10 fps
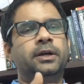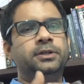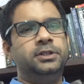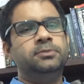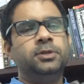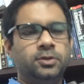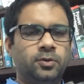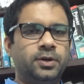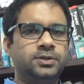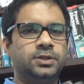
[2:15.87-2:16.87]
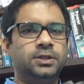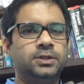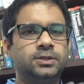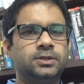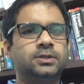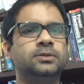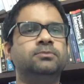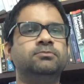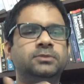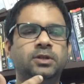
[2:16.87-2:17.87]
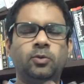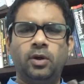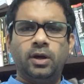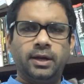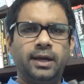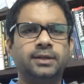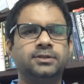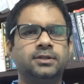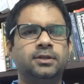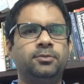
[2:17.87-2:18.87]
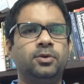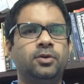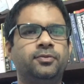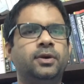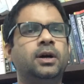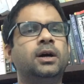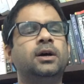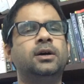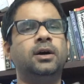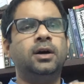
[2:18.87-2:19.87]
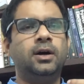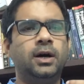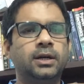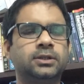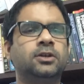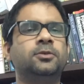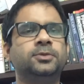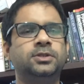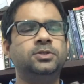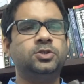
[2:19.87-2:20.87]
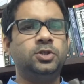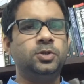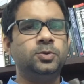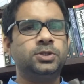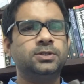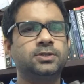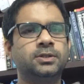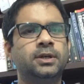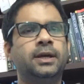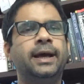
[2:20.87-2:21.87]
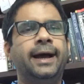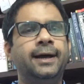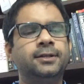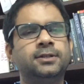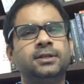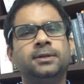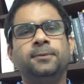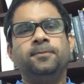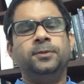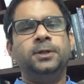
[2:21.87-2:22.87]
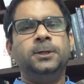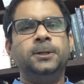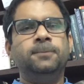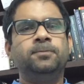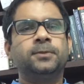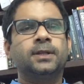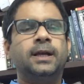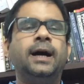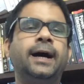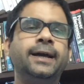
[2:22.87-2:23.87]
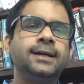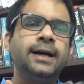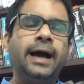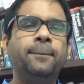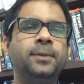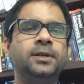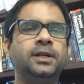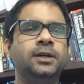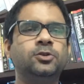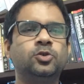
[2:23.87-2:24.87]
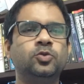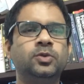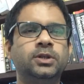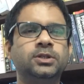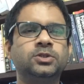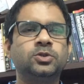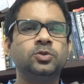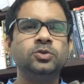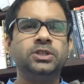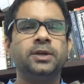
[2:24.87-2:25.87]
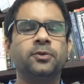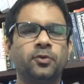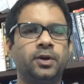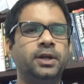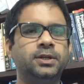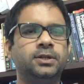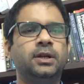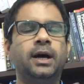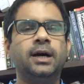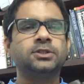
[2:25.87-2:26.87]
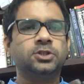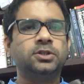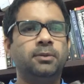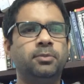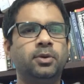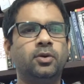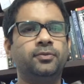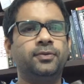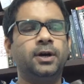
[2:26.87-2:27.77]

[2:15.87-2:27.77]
deemed universities, a larger number of autonomous institutions, and the higher appetite towards to generate larger number of